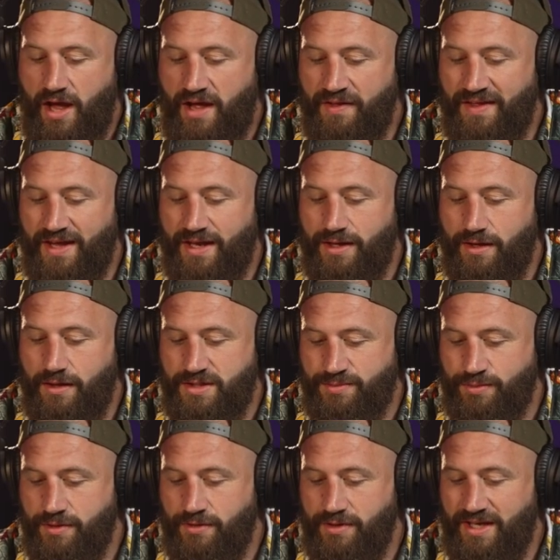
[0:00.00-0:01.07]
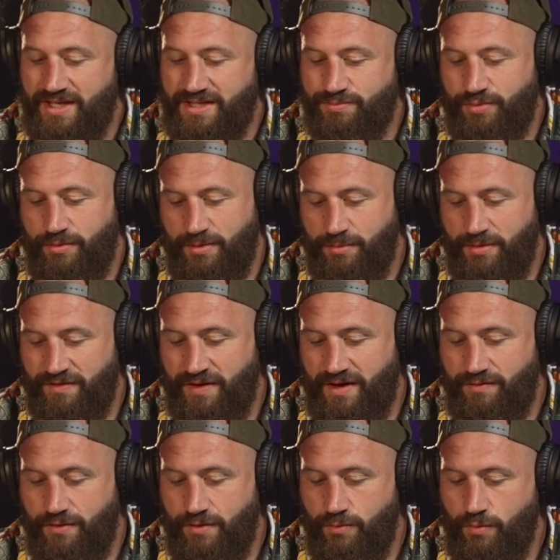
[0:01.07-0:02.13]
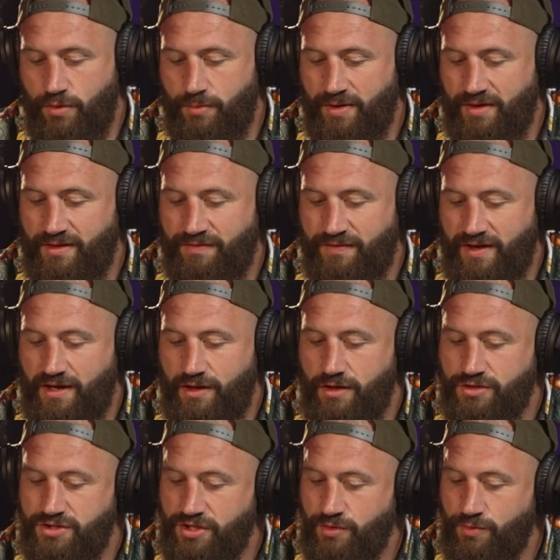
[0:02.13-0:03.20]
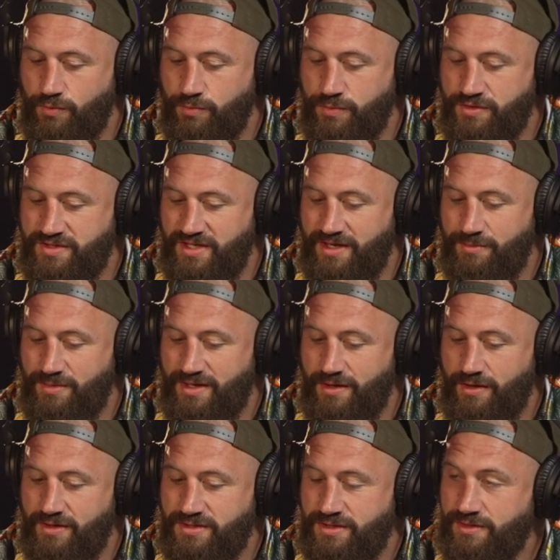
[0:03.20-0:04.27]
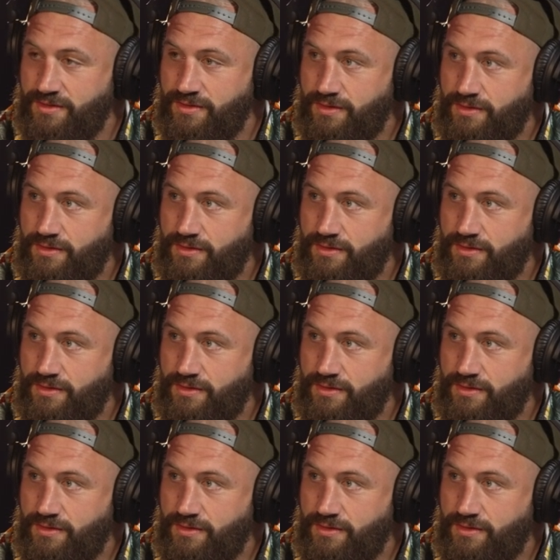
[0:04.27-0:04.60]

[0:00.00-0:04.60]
And then, last but not least, probably my favourite. What about the Phallological Museum in Iceland?